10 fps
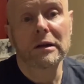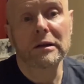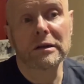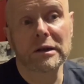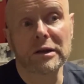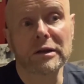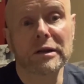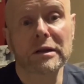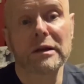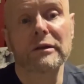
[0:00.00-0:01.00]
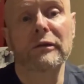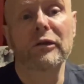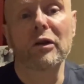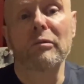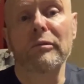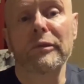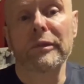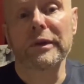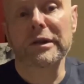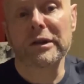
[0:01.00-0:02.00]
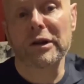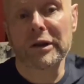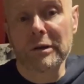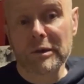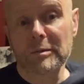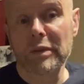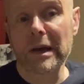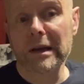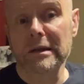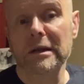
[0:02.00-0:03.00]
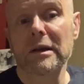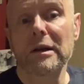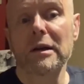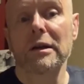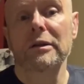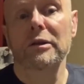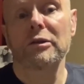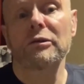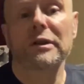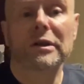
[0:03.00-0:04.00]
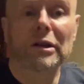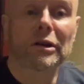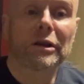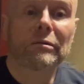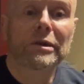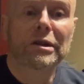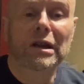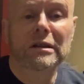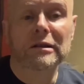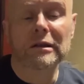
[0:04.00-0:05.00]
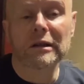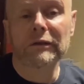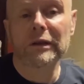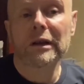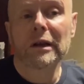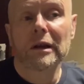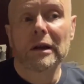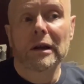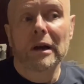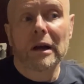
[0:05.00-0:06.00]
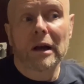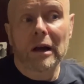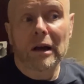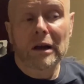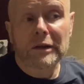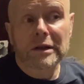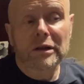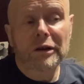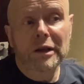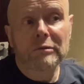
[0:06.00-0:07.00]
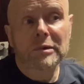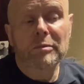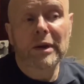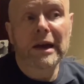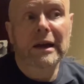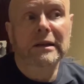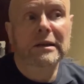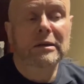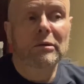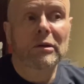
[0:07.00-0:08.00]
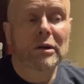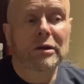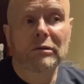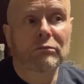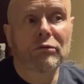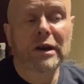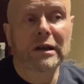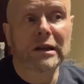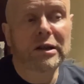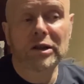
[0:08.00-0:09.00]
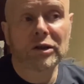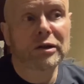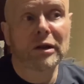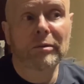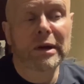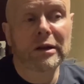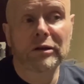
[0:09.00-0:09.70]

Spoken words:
decisions from the side that was picked to the side that was adjusted even. The side that was picked really shouldn't have been